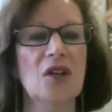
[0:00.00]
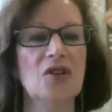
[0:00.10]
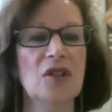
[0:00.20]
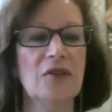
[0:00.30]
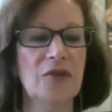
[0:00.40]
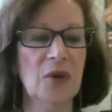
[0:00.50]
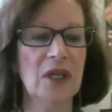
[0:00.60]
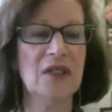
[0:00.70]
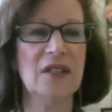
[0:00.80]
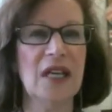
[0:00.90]
So for
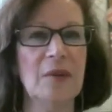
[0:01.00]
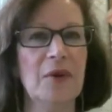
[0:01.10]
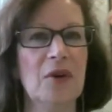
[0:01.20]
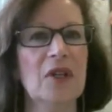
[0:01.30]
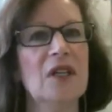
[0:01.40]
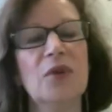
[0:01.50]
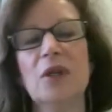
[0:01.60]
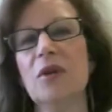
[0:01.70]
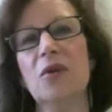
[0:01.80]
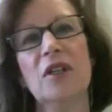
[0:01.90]
example, if
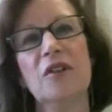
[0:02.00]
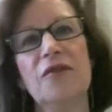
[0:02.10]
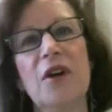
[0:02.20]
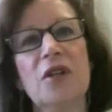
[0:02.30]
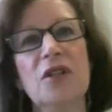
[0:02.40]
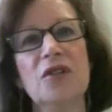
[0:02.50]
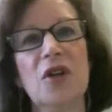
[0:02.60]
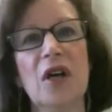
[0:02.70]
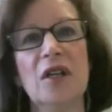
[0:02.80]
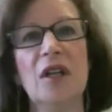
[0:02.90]
we were going to focus
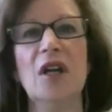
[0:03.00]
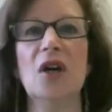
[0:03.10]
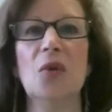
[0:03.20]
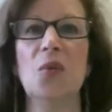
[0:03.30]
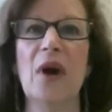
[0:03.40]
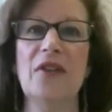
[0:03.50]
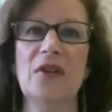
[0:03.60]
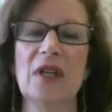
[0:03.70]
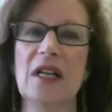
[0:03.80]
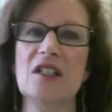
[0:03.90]
on
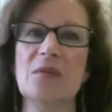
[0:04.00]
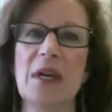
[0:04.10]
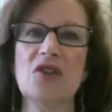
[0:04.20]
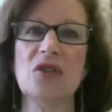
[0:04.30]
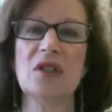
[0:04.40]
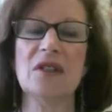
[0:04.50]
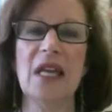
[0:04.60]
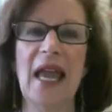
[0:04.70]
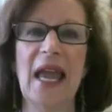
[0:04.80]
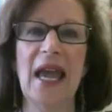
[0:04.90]
whether or not specialists
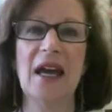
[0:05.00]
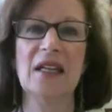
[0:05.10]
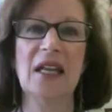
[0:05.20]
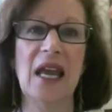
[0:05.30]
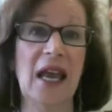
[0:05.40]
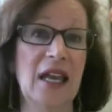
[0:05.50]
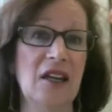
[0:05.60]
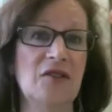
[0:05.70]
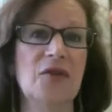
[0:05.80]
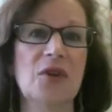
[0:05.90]
had an
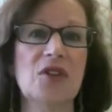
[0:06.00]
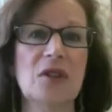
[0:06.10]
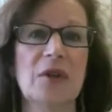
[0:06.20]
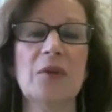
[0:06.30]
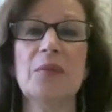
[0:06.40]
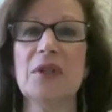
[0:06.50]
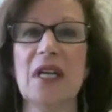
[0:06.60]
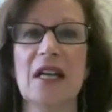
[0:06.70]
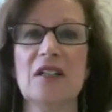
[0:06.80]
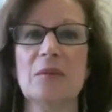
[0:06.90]
enforceable,
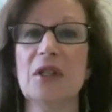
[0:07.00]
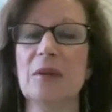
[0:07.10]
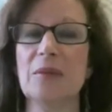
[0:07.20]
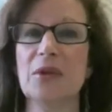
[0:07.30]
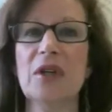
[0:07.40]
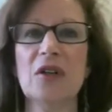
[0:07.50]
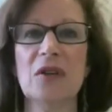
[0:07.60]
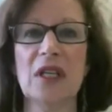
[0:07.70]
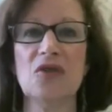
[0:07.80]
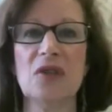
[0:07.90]
protectable
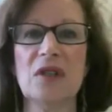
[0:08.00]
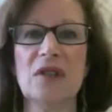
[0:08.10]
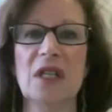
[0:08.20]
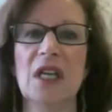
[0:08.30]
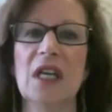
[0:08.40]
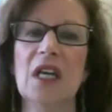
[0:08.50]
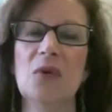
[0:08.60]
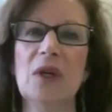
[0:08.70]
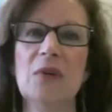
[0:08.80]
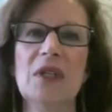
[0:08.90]
employer interests,
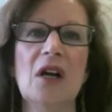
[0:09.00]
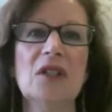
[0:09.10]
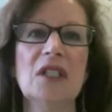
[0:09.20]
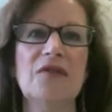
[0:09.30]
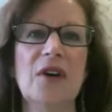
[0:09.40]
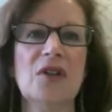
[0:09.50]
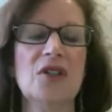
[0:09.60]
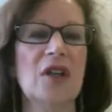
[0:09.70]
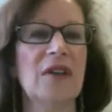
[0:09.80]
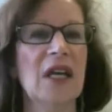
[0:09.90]
we would only
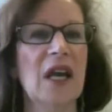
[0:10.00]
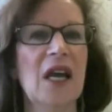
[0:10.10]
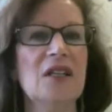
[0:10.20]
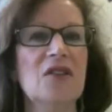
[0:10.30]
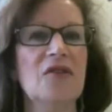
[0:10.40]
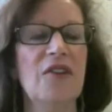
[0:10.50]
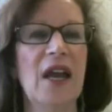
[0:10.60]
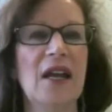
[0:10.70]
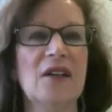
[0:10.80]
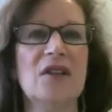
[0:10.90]
focus on the kinds of
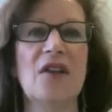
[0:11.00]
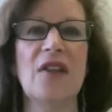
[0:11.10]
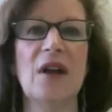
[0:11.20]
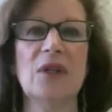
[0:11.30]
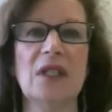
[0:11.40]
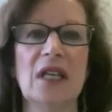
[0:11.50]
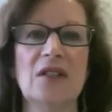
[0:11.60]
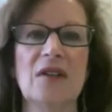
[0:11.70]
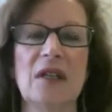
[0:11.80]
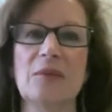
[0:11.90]
facts that
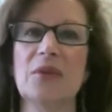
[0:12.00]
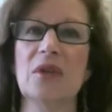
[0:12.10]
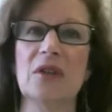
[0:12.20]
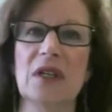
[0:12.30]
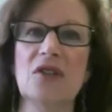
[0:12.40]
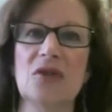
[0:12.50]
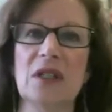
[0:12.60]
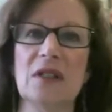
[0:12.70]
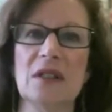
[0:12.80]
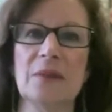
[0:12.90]
relate to the employer
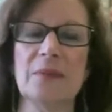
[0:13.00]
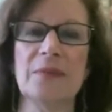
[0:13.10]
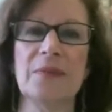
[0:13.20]
interest.